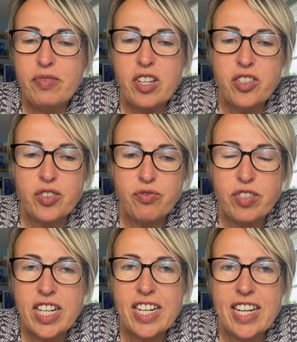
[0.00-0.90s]
to
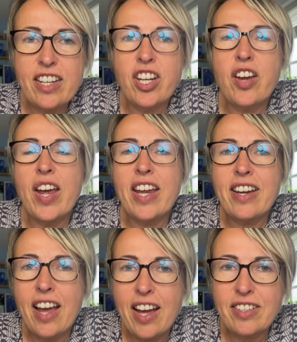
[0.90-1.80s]
really you know
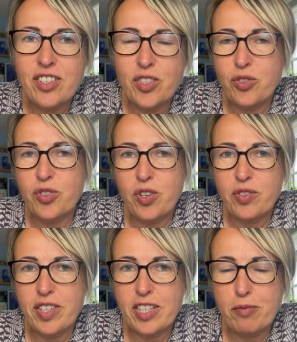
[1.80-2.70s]
enhance your
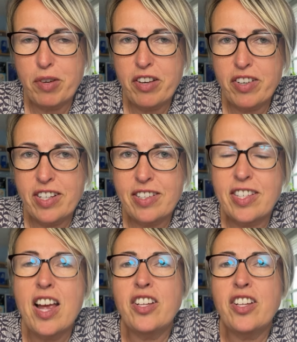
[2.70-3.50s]
soul's experience